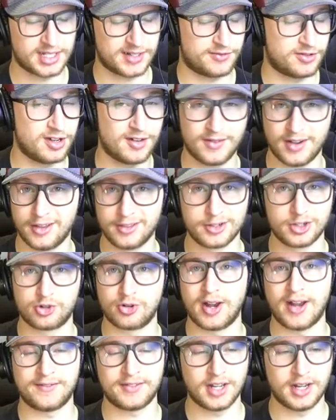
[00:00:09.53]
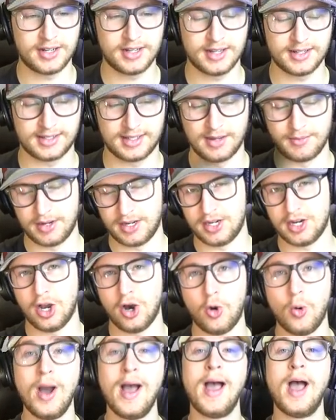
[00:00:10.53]
If you have other draft ideas, let me
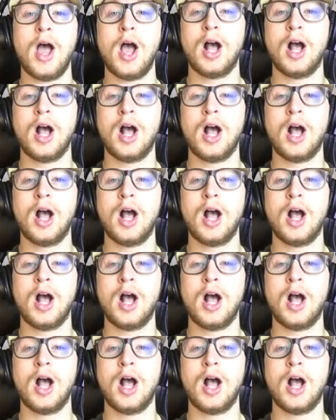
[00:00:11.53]
know.